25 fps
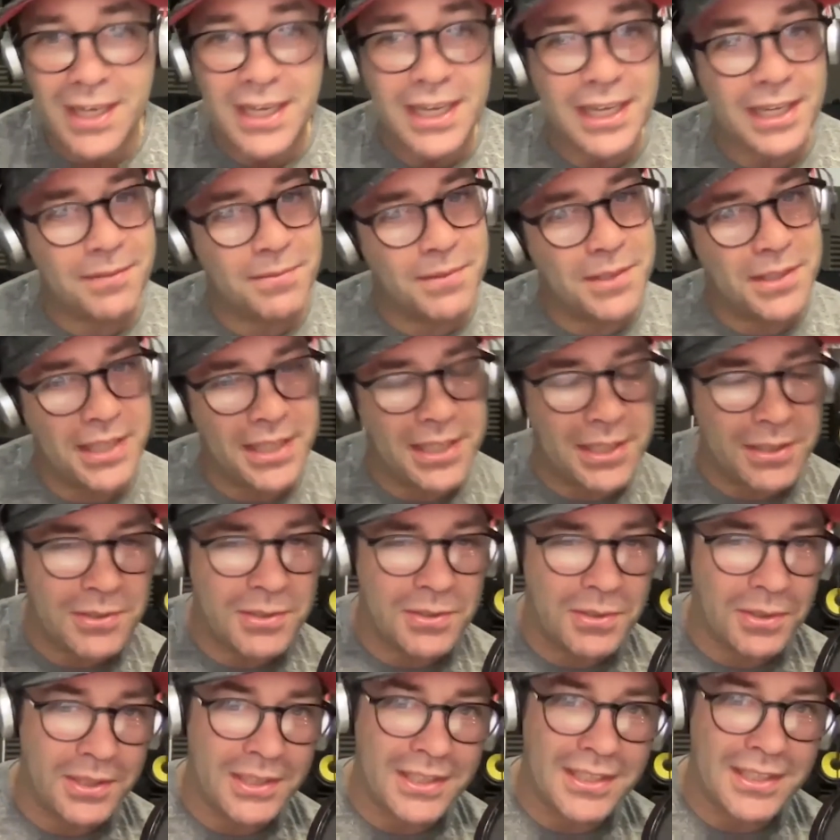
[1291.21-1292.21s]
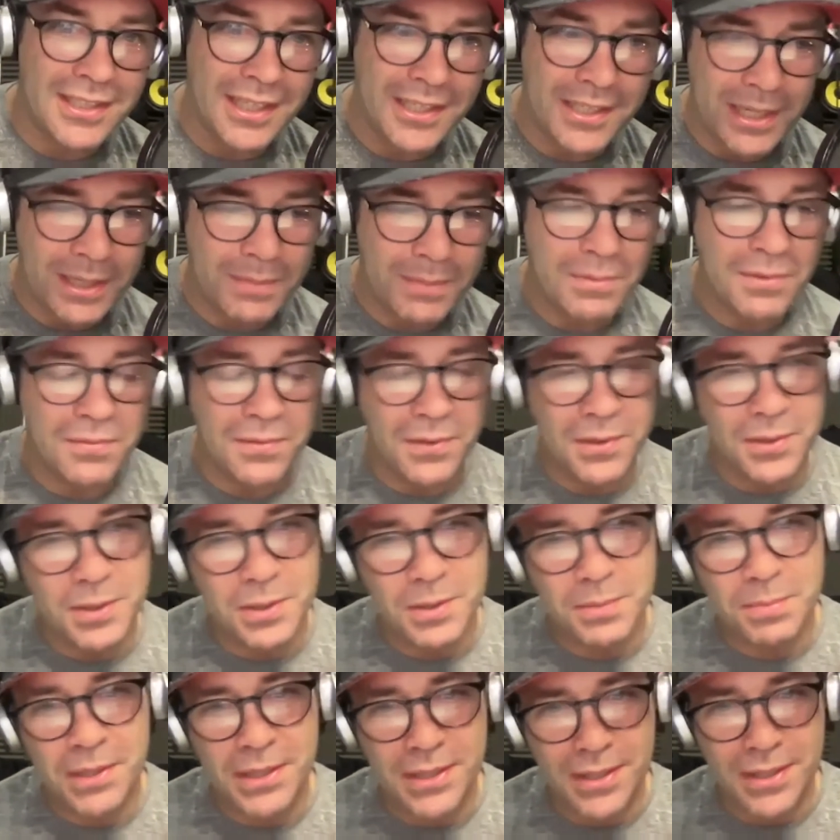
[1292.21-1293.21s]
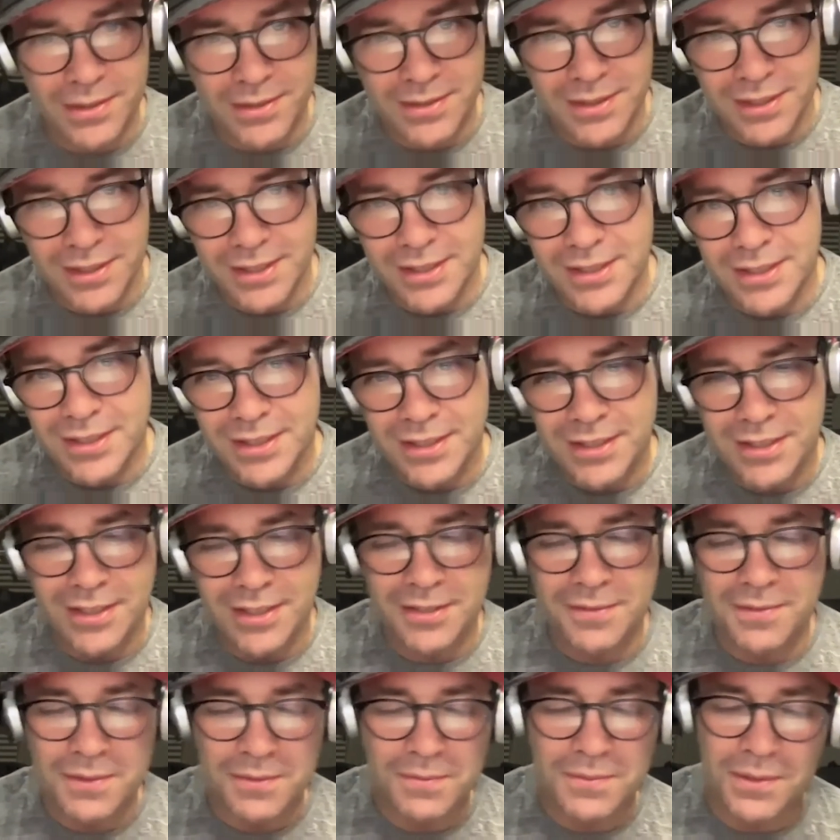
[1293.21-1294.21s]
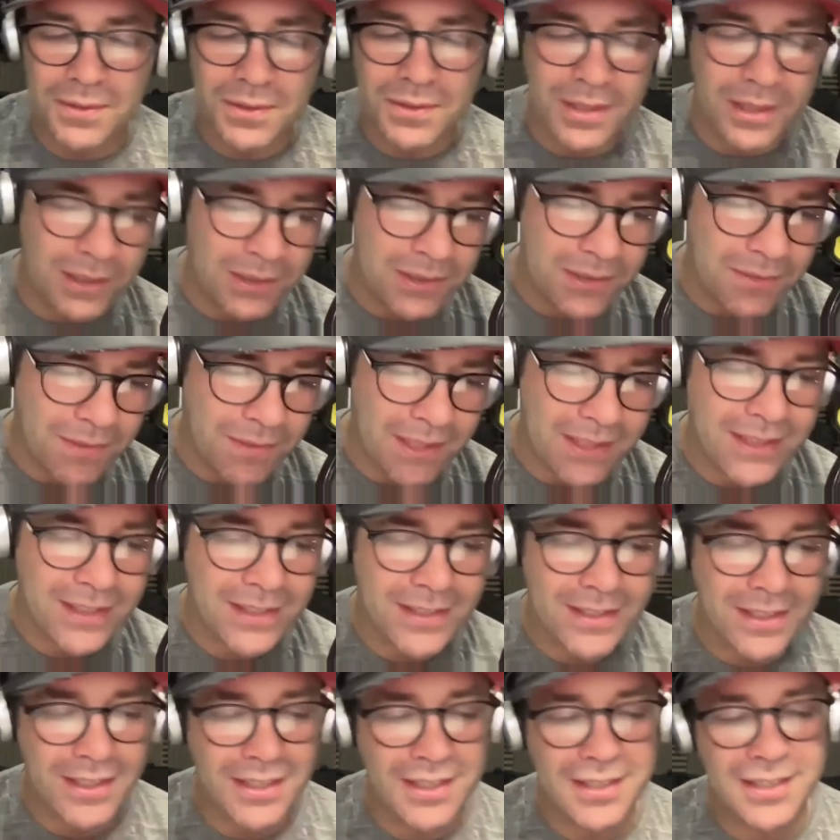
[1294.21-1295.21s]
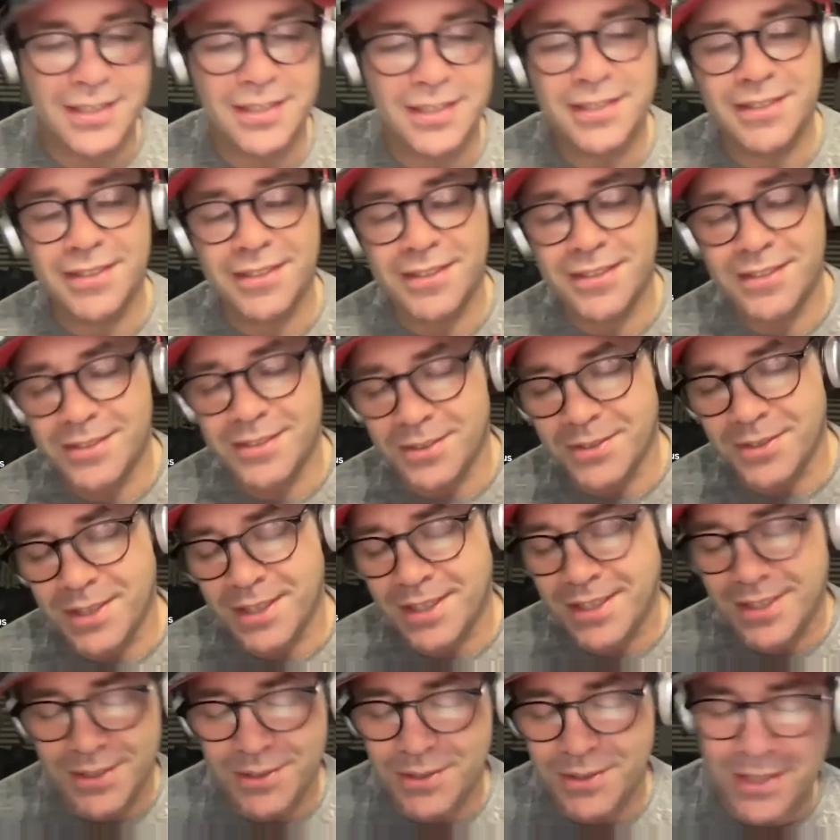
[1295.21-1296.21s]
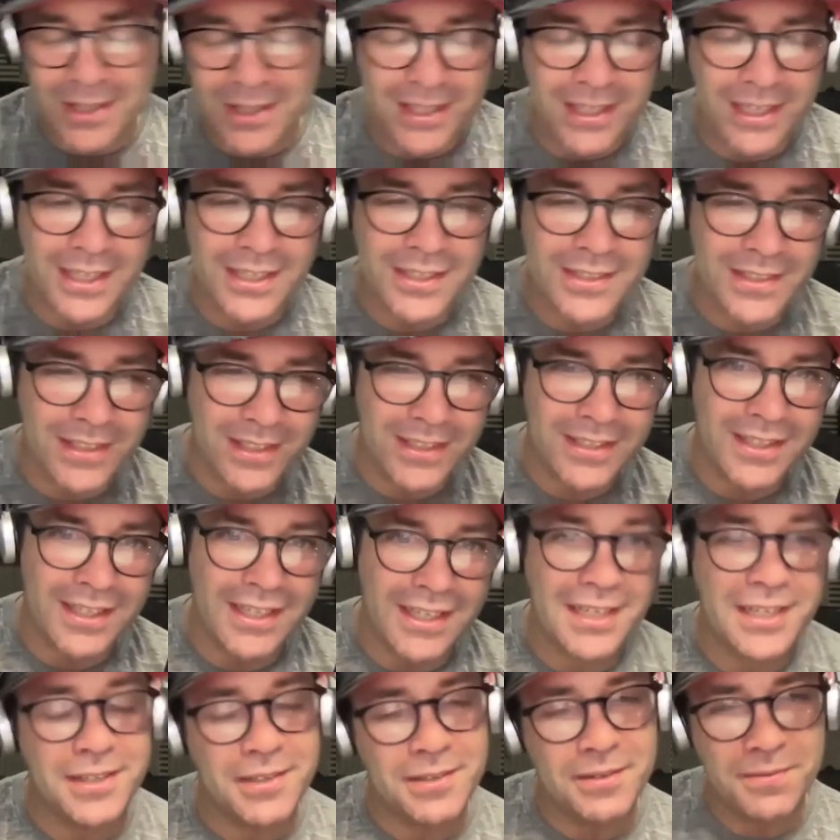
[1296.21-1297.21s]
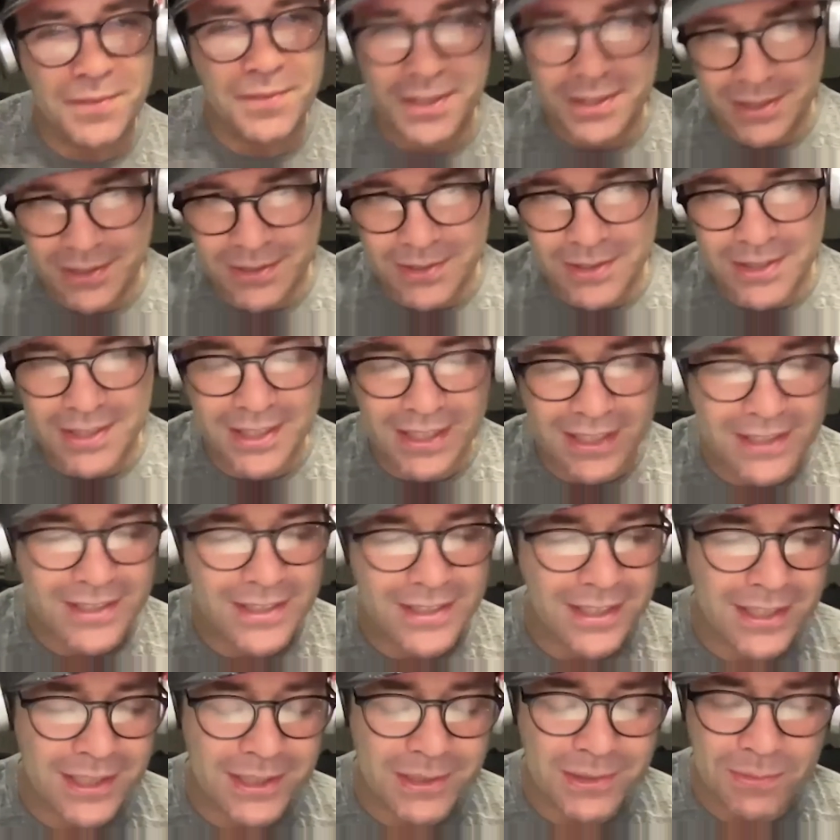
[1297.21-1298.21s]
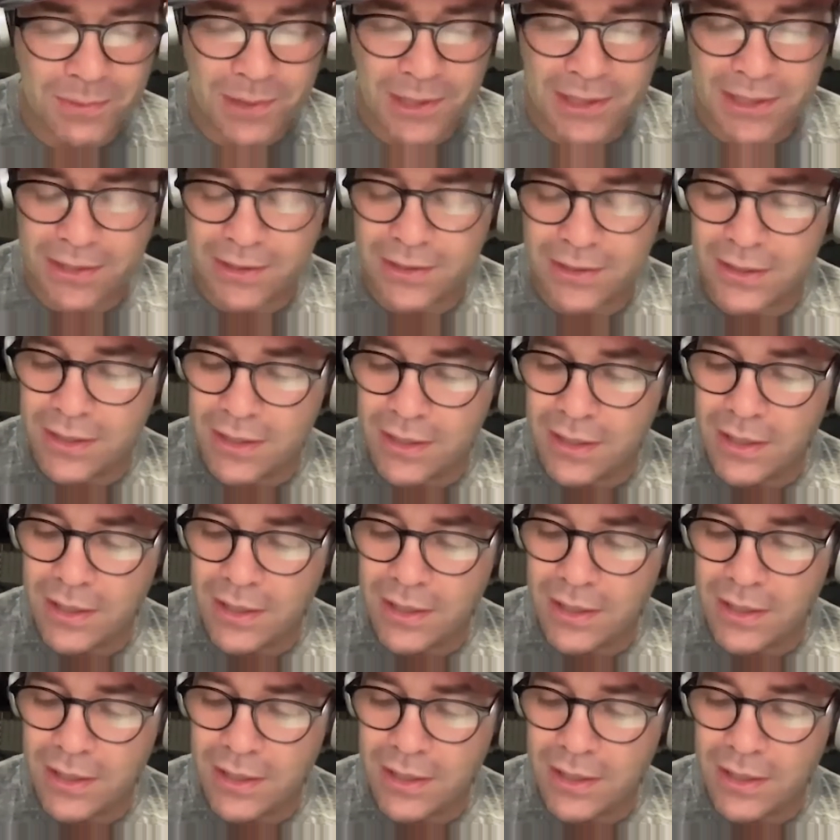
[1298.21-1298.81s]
Even deconstructing the day before, because if you've done loads of exercise and other things, then it can affect you the next day as well.